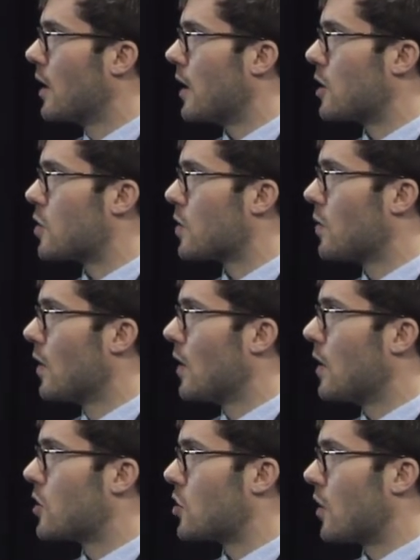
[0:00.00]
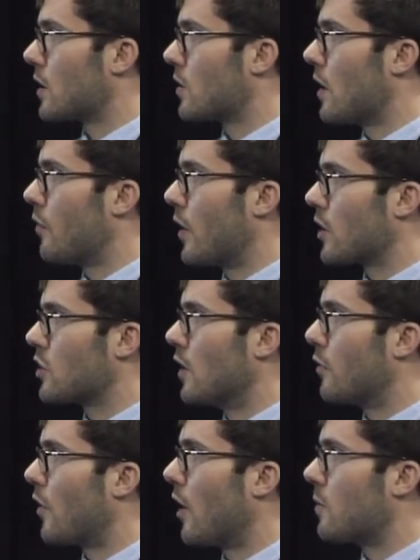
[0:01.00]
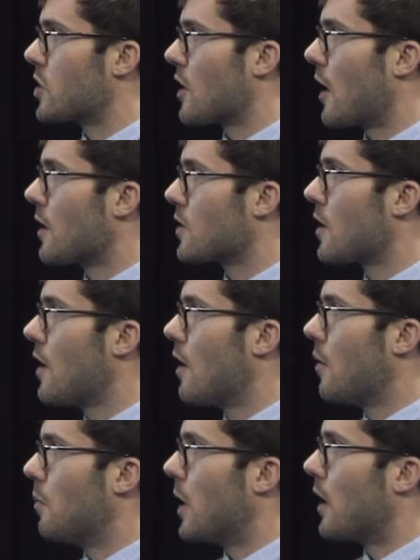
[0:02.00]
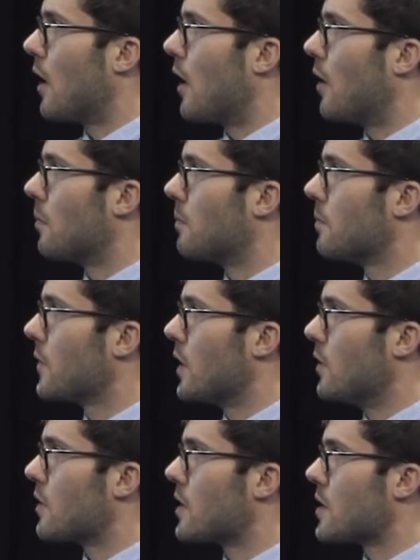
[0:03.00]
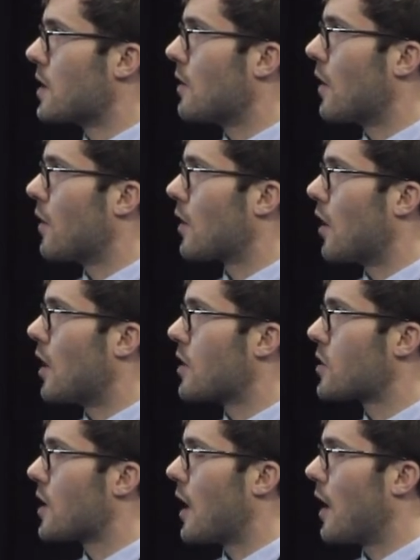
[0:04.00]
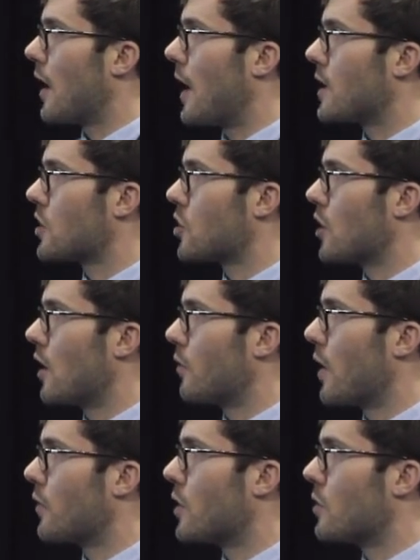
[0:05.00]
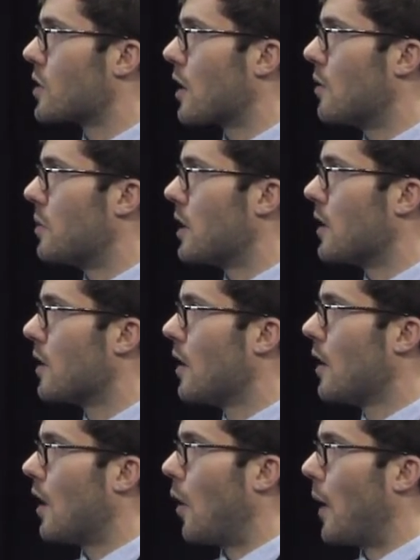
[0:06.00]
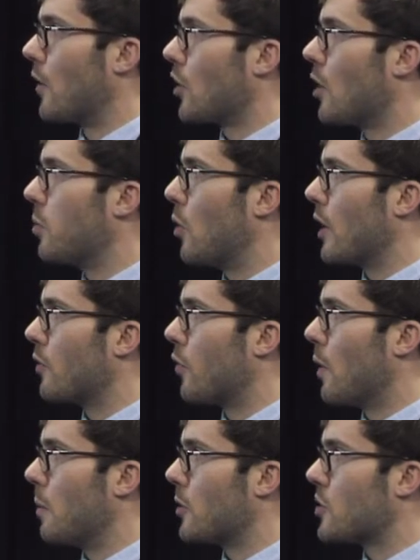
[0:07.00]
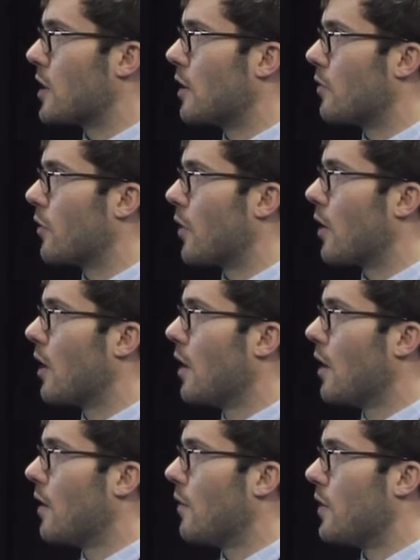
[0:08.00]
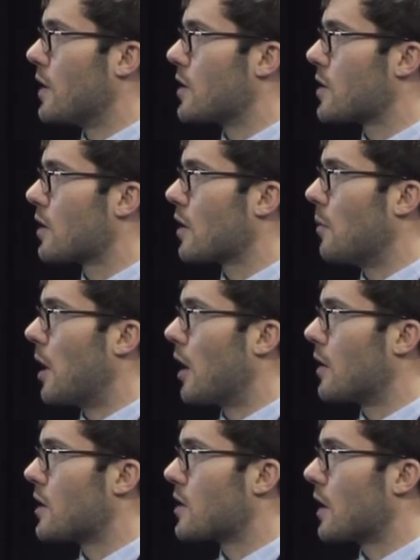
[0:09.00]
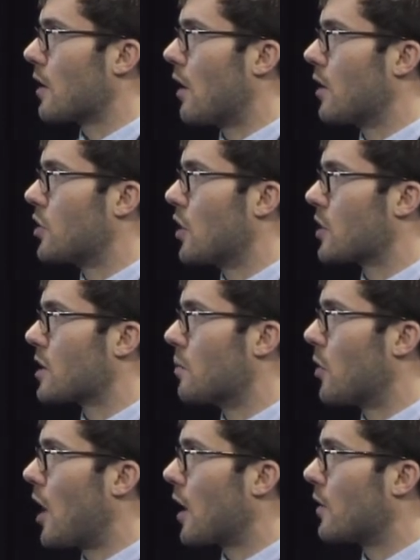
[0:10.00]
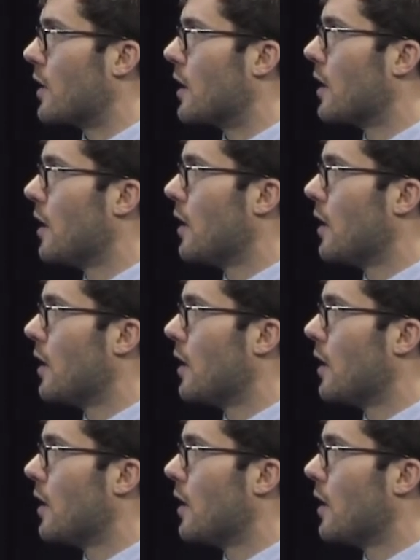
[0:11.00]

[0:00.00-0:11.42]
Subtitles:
It's strictly a function of farm size, but you can see that the cost as a share of revenue is going to be around 0.4% for these commodities like artichokes and broccoli